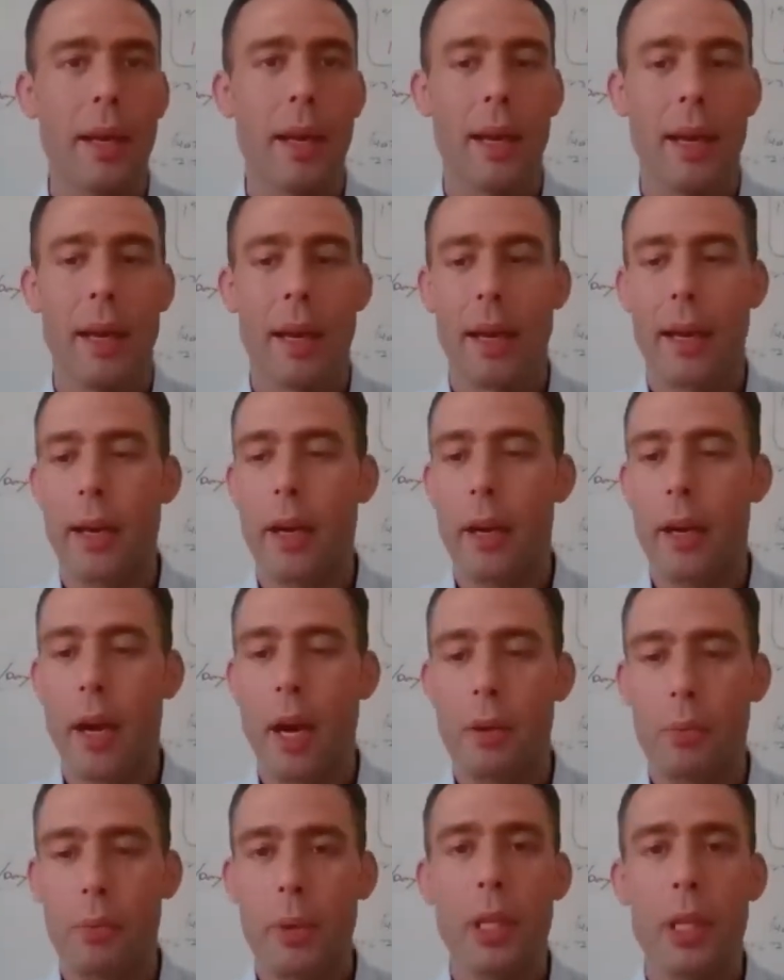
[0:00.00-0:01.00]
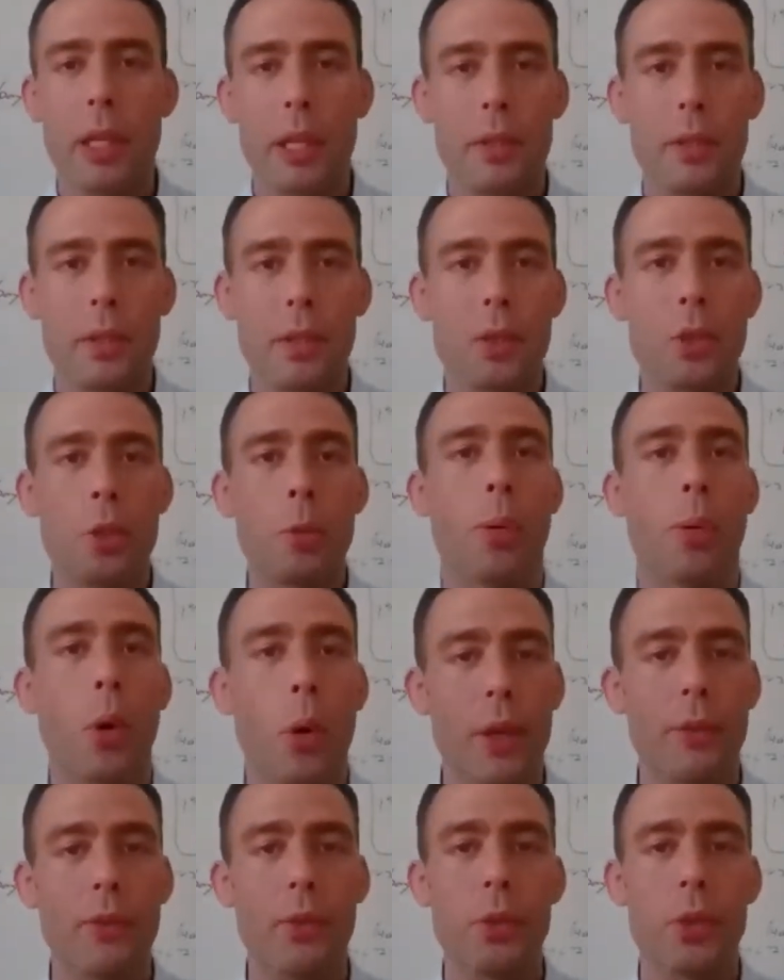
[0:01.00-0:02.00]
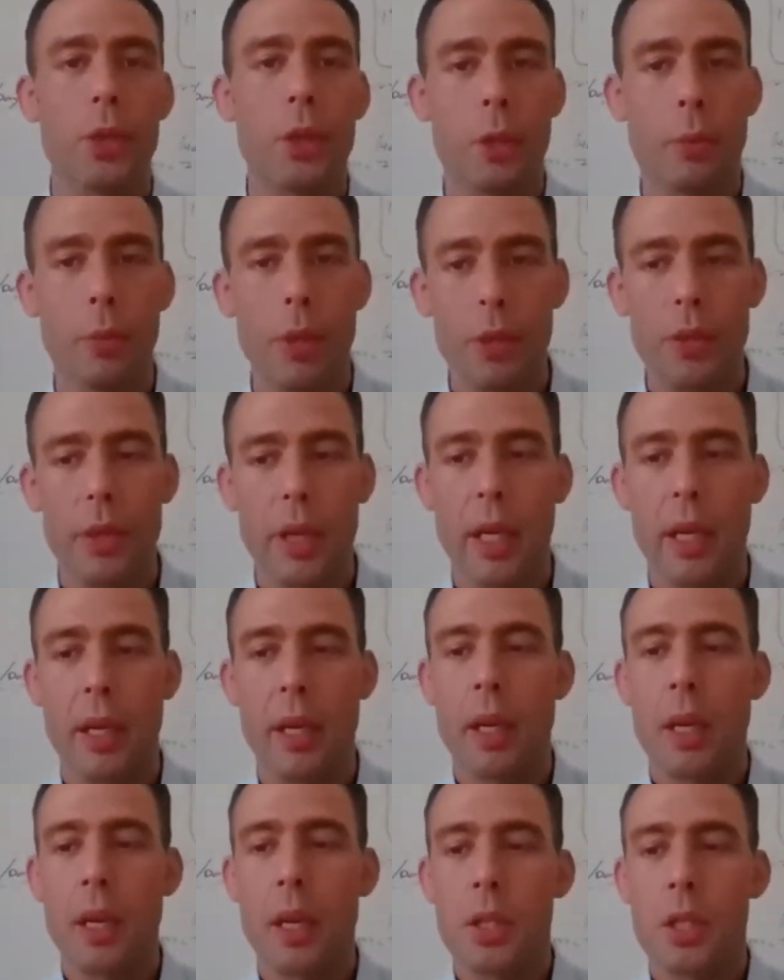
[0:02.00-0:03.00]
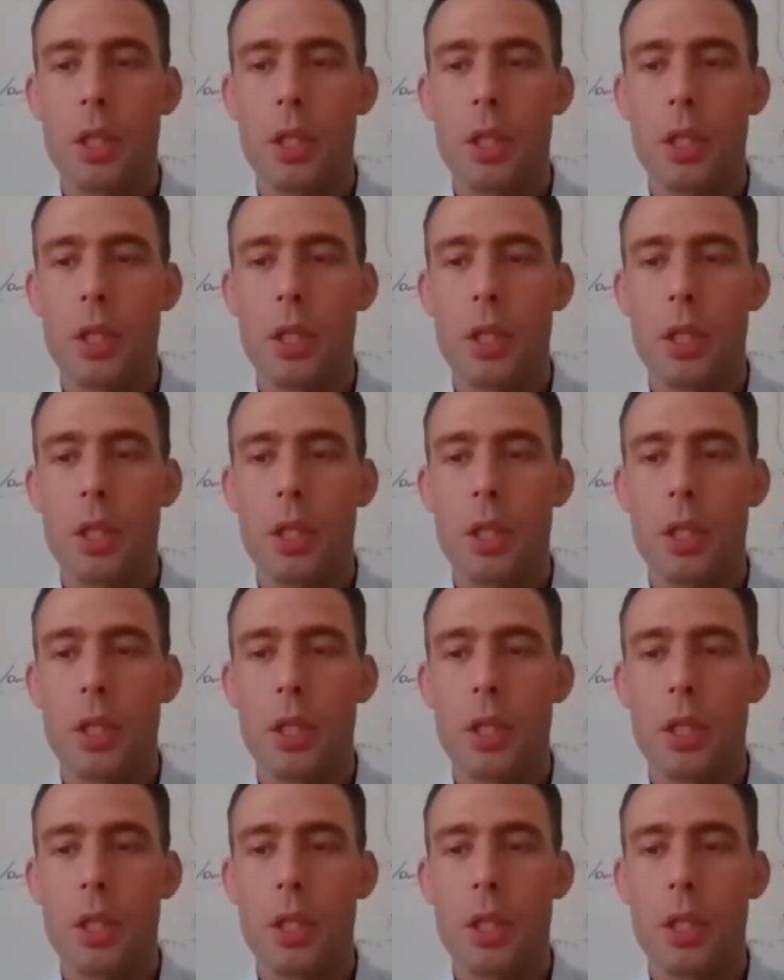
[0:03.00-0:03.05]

and are not really supportive to the community.